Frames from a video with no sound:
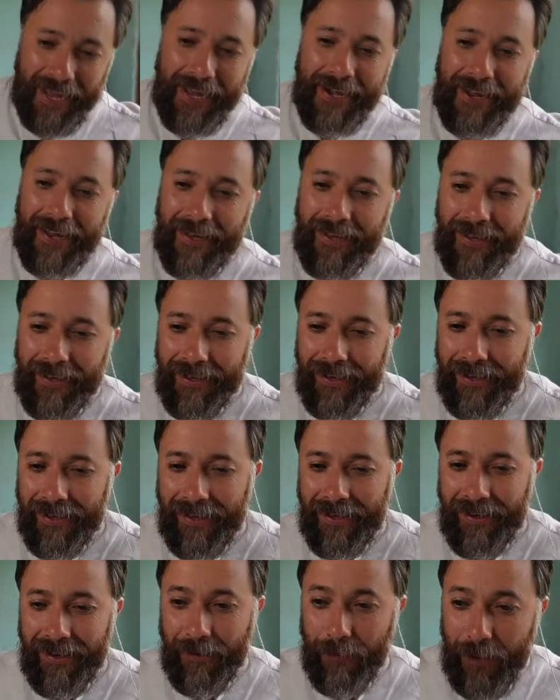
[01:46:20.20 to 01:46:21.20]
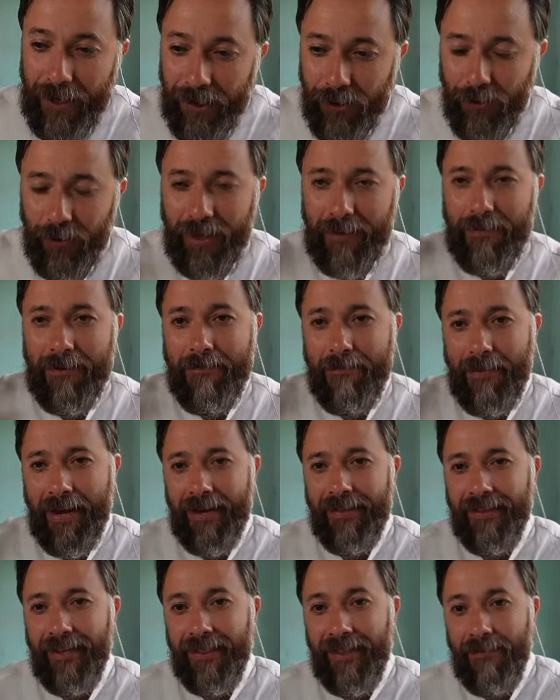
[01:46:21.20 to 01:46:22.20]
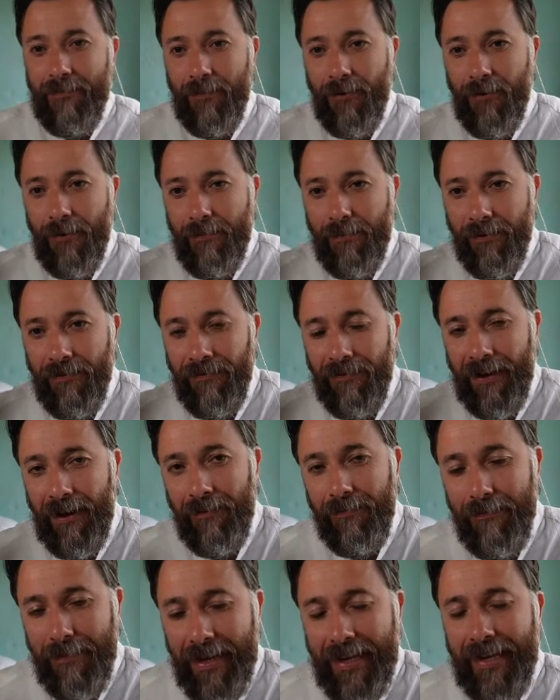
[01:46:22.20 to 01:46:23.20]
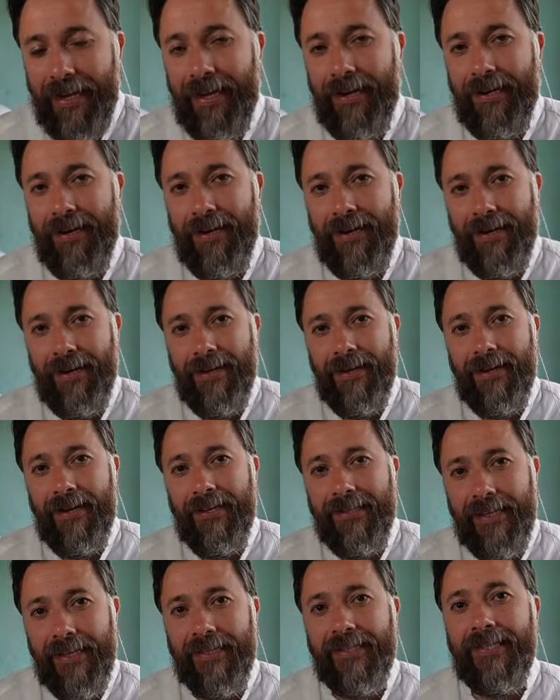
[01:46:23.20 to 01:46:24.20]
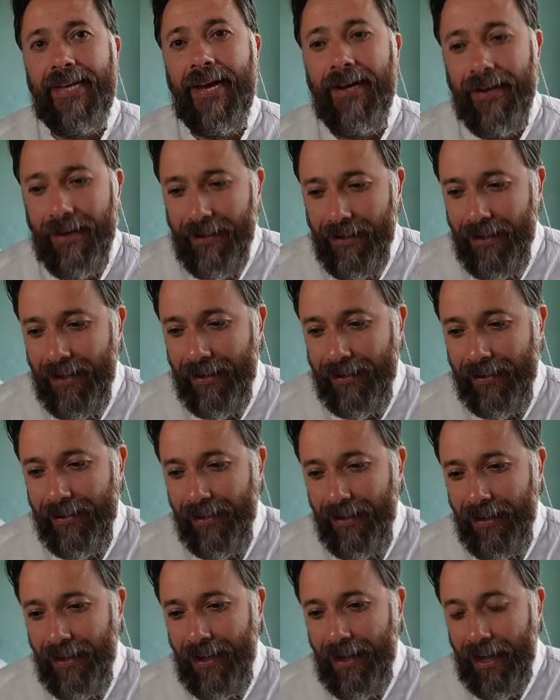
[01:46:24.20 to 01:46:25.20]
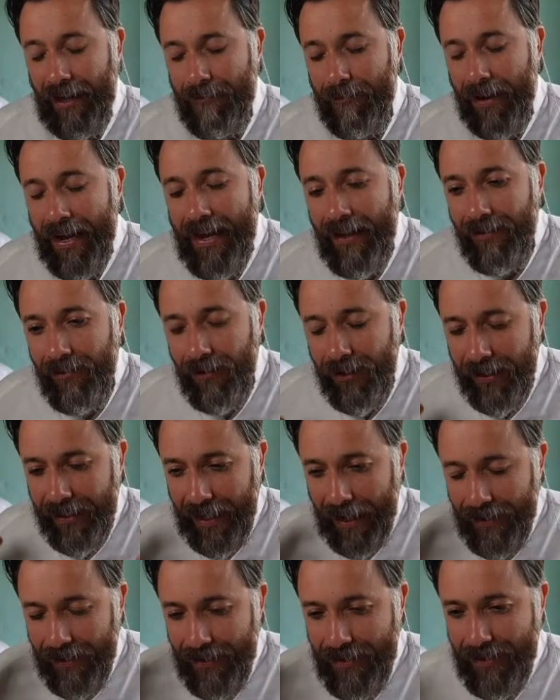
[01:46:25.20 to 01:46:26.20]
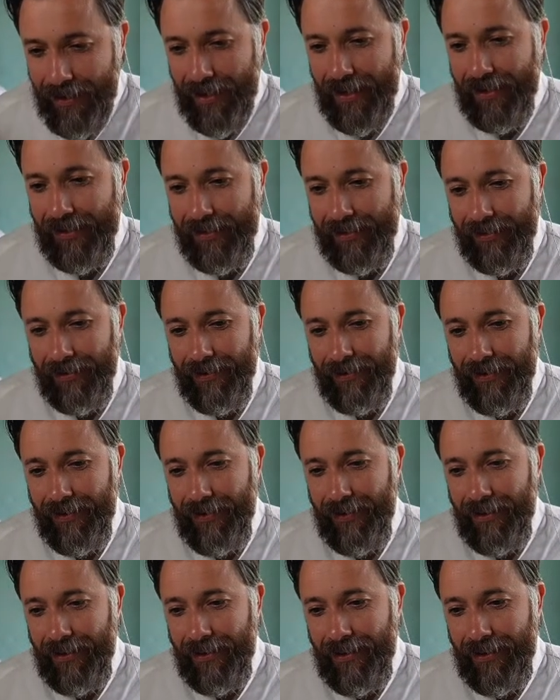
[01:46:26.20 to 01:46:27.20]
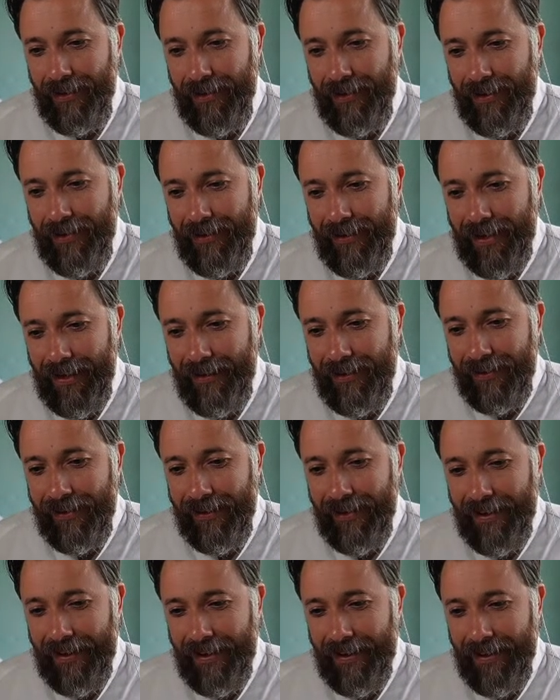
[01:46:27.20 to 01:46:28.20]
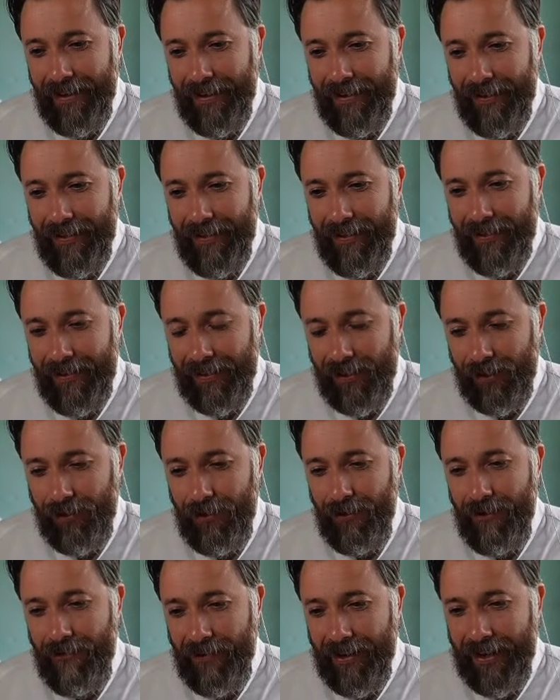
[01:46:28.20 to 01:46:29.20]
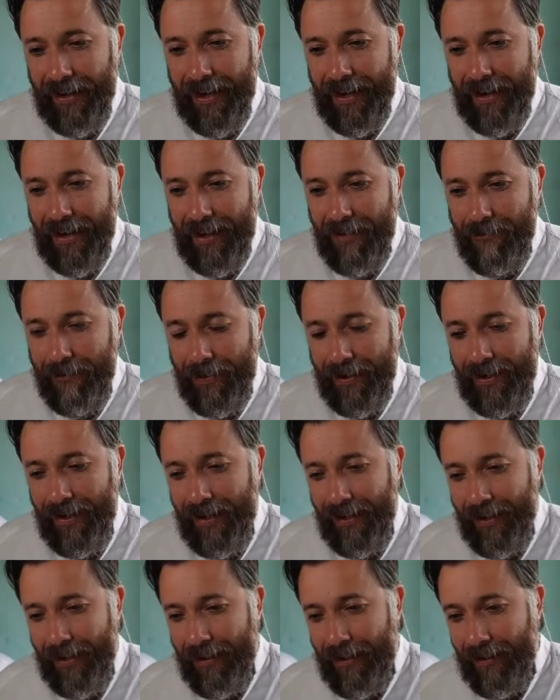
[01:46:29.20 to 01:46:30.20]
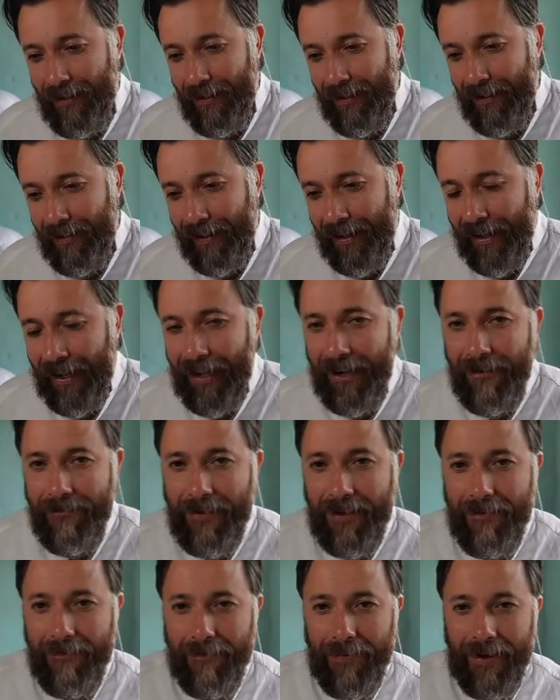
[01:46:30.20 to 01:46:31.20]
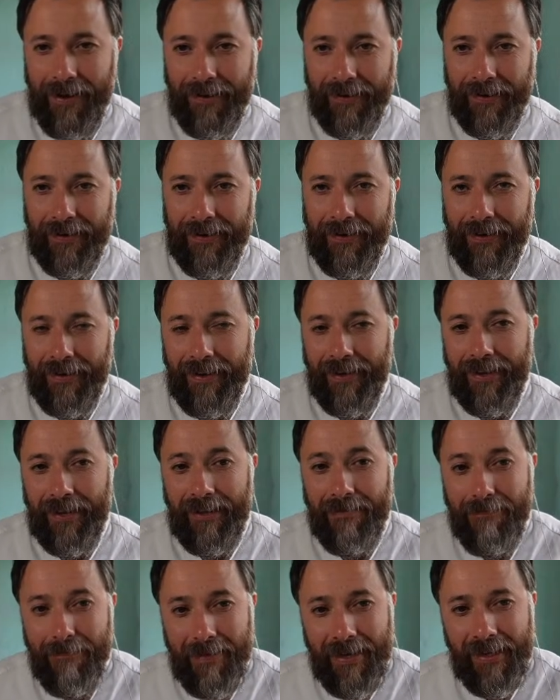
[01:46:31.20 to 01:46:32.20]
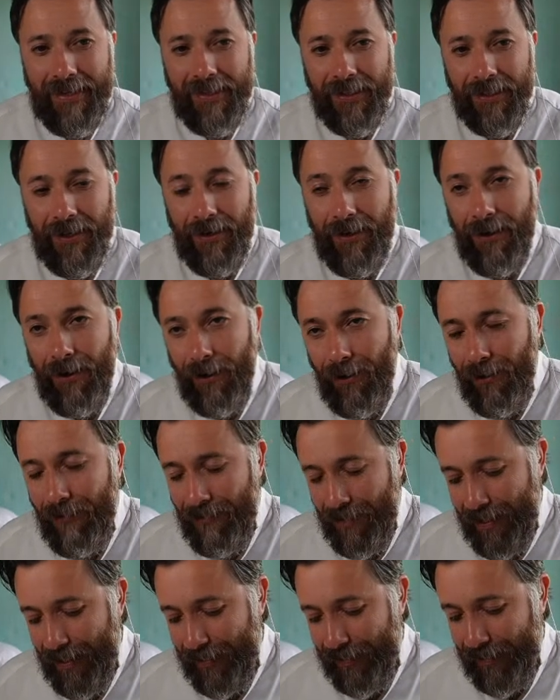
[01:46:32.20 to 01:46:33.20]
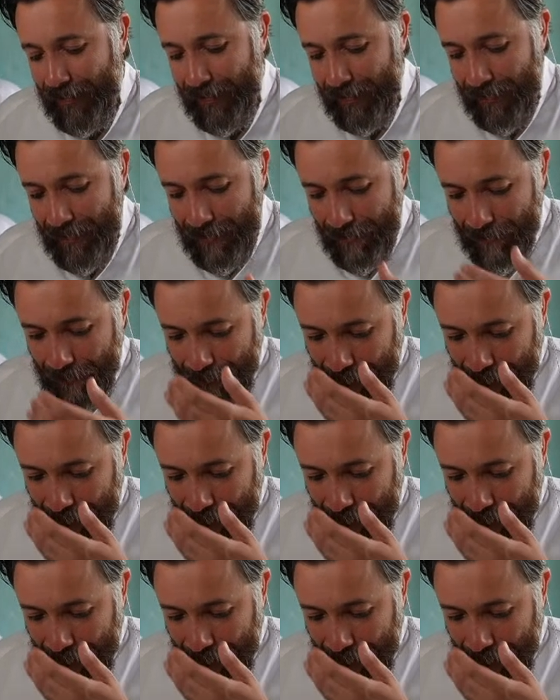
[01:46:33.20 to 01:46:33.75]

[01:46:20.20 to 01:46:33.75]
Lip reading: Hannah, we need to keep in mind that the more profound meaning is exactly this. And by understanding this, that the story of Hannah and Peninnah and Hannah being barren, it means all of this.